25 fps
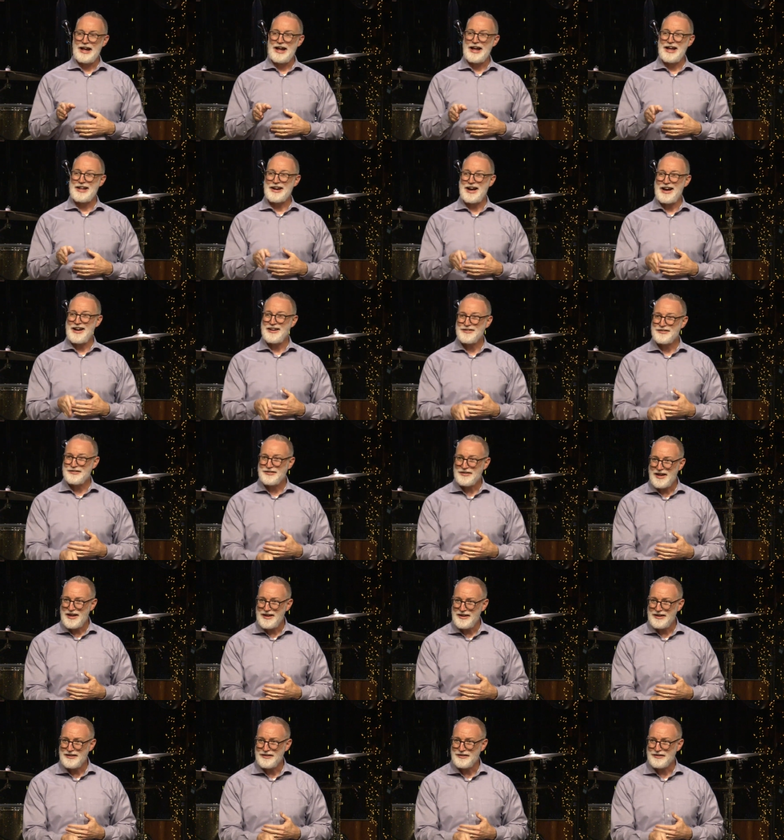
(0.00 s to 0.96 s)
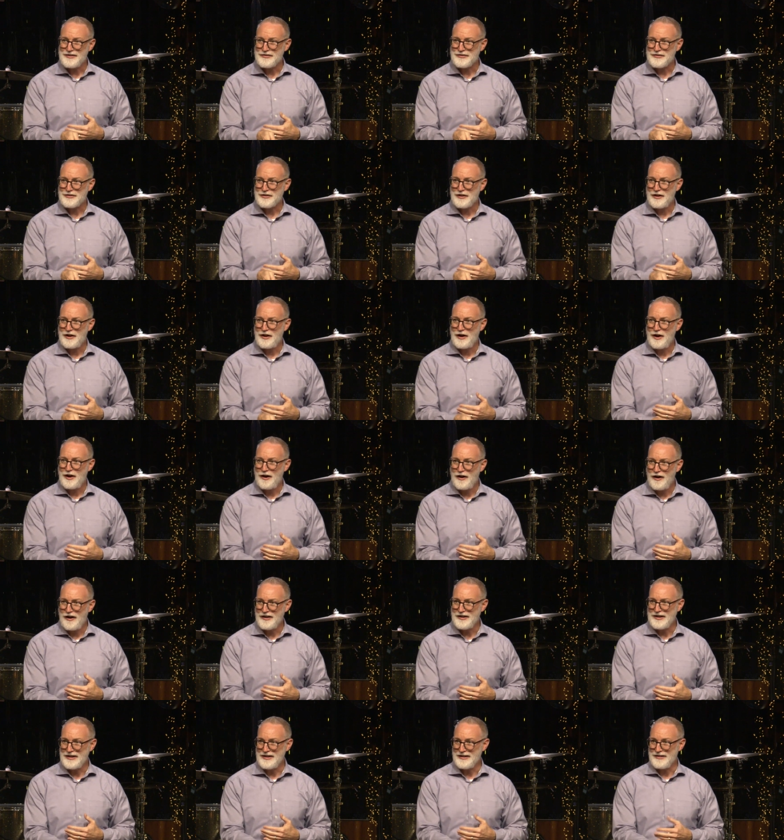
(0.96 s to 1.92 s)
And Isaiah's
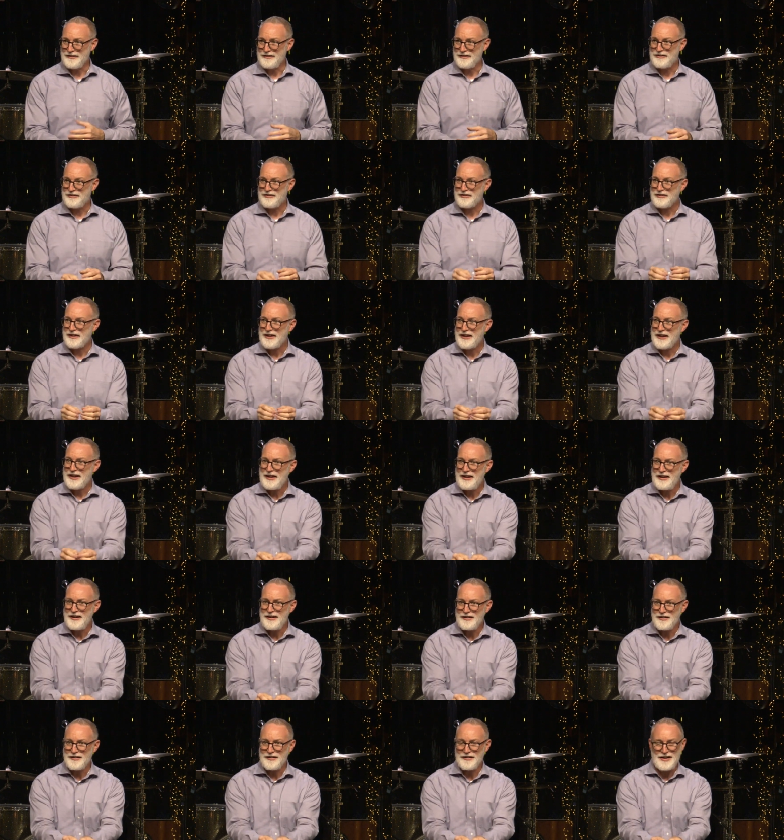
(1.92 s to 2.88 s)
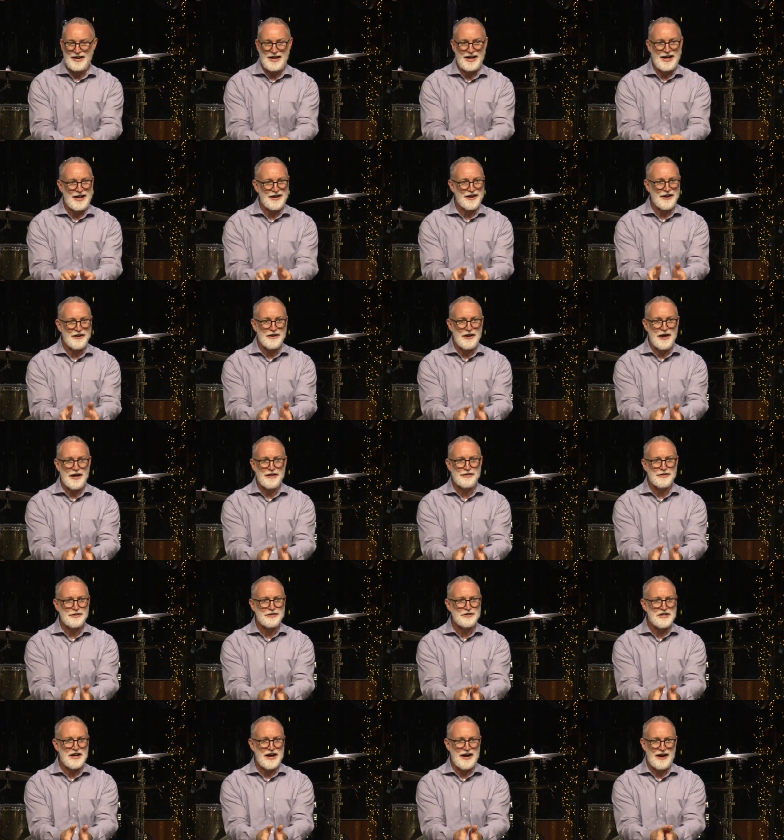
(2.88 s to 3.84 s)
audience here at
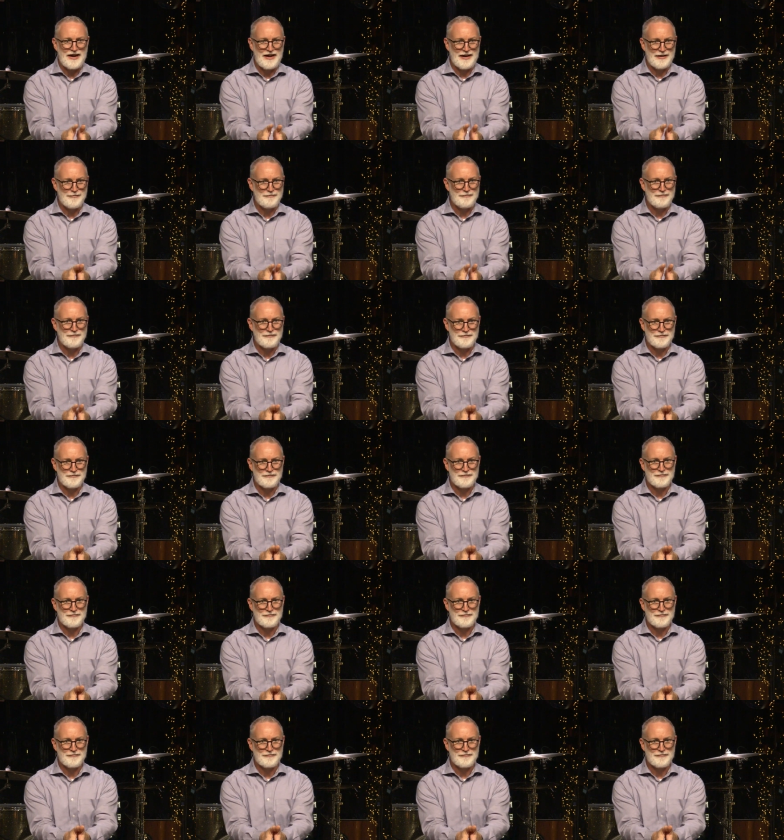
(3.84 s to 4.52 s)
another time,